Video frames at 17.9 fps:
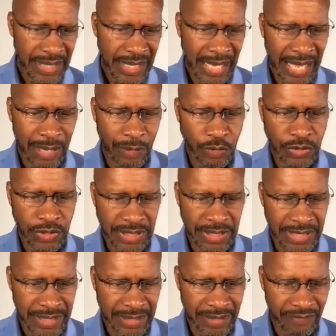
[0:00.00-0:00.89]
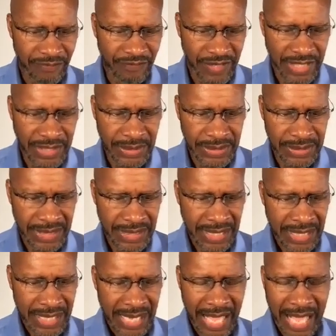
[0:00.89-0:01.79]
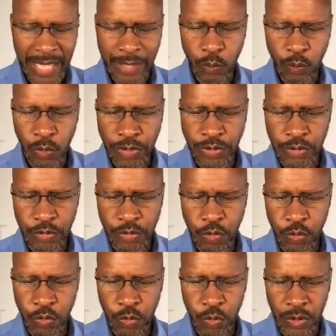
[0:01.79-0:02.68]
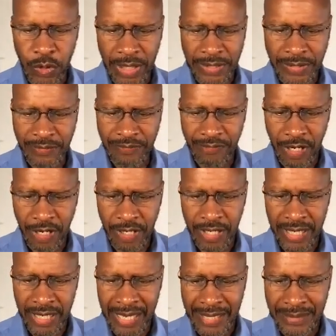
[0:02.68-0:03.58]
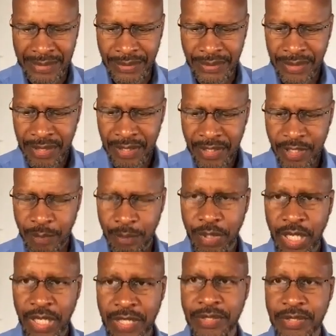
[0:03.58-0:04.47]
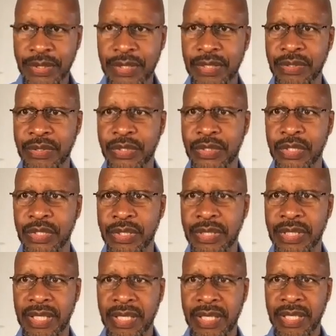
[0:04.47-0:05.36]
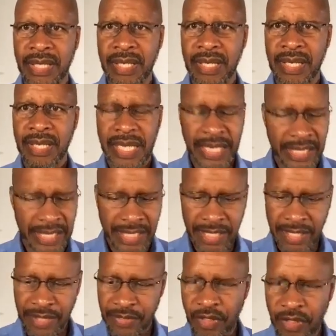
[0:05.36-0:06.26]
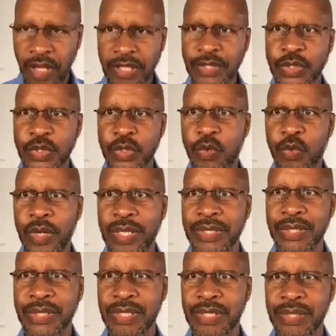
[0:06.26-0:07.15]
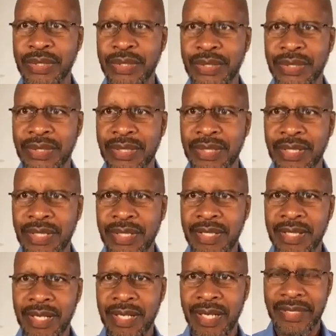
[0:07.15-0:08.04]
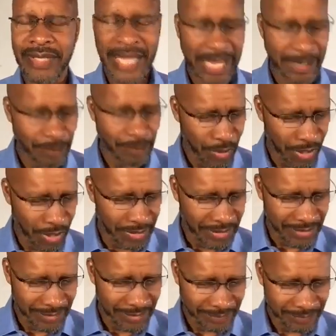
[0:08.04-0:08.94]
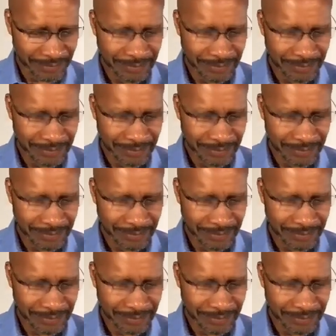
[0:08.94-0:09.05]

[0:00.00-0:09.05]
how to eat the feast and what to do as far as the blood is concerned. Any thoughts or questions on that part?